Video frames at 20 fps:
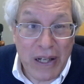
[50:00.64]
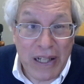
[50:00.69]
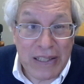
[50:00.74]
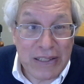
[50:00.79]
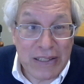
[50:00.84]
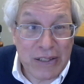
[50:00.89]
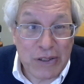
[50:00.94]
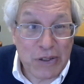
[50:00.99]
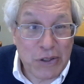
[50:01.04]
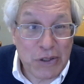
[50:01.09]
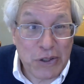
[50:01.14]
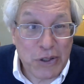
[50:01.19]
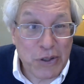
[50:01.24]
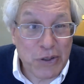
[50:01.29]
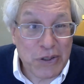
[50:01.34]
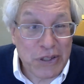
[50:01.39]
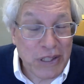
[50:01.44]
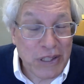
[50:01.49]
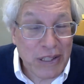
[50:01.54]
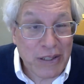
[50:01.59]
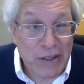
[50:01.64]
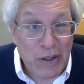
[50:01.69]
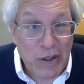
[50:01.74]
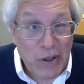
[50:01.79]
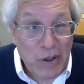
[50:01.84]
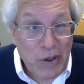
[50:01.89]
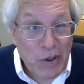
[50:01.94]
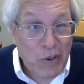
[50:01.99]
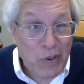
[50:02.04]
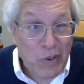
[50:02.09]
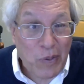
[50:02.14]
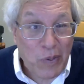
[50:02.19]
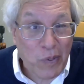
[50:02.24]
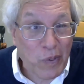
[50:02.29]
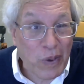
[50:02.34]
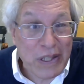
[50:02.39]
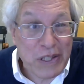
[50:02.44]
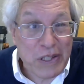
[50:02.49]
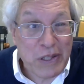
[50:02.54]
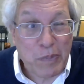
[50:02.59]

rights is choosing what